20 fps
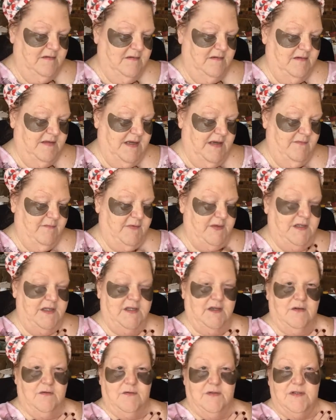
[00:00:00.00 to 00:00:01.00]
that
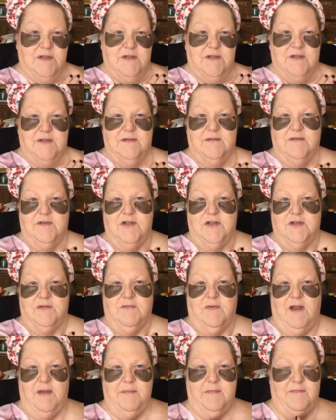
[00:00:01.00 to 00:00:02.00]
video is just
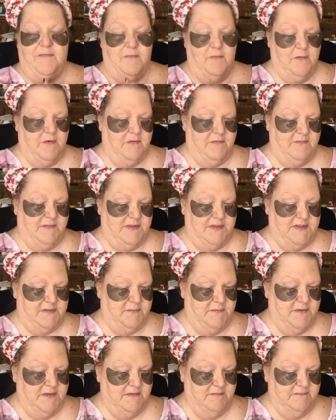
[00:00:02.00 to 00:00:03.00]
right before this
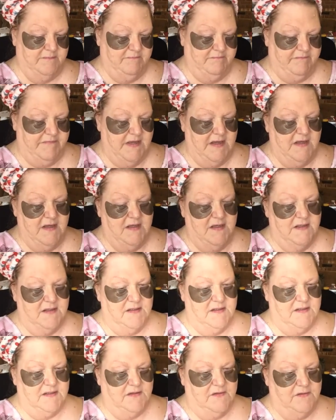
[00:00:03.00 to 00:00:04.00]
one.
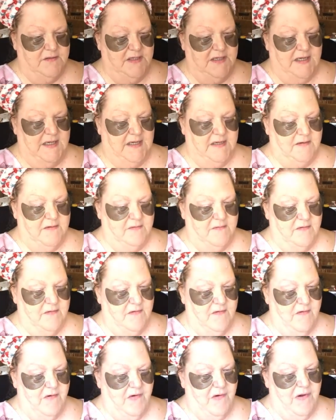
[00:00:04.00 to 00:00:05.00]
So anyhow,
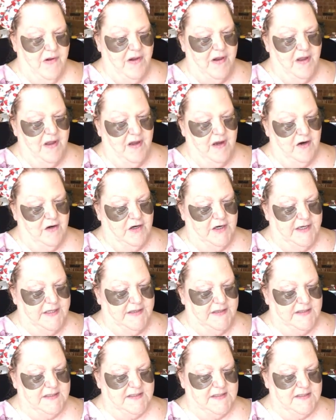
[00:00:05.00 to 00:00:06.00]
all
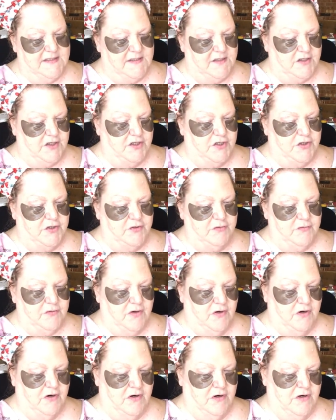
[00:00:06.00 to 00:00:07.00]
right, this is a cute
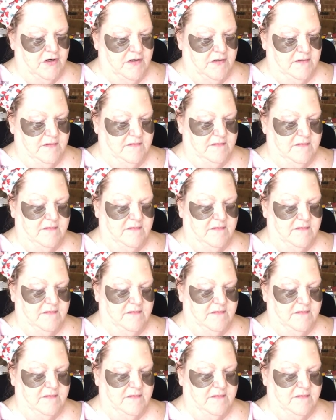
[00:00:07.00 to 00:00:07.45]
card.